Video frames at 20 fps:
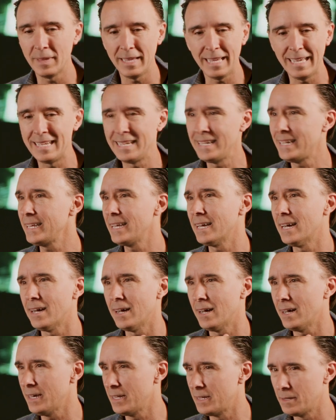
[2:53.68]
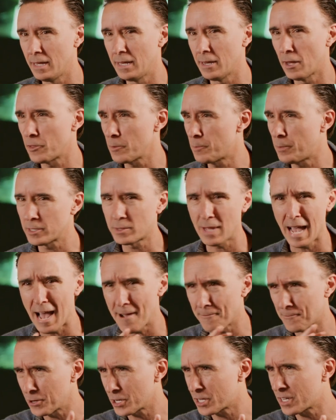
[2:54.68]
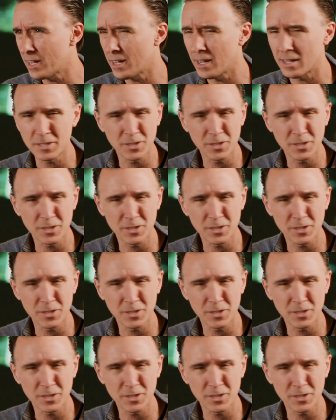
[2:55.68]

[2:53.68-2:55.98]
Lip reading: India and other parts of Africa.